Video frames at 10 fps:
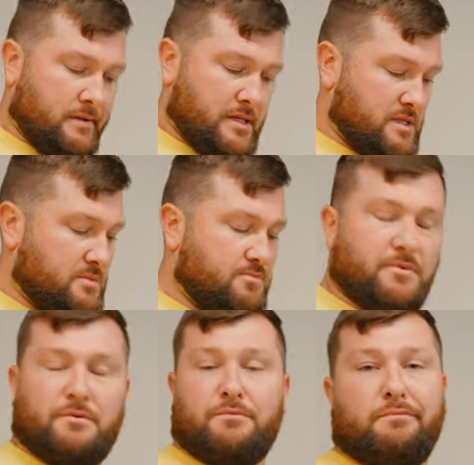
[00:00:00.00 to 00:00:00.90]
This is
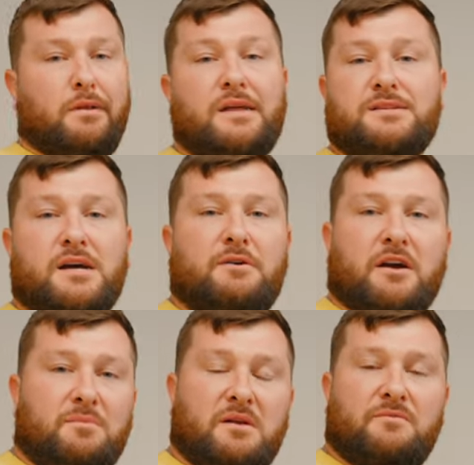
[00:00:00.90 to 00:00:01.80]
the lens I
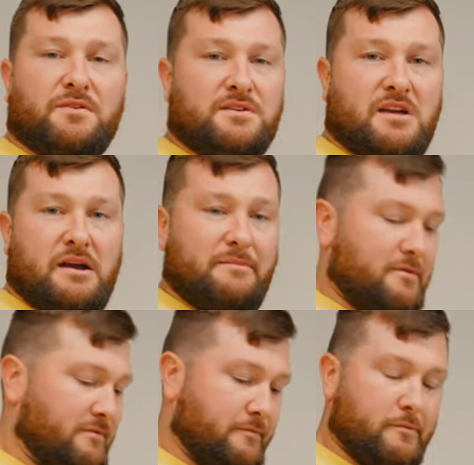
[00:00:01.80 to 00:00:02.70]
recommend for this
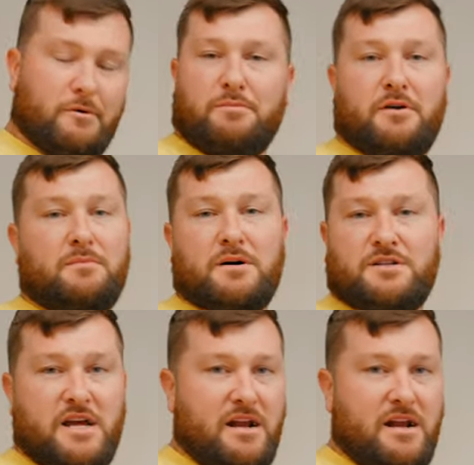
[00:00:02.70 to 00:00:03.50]
camera for pretty much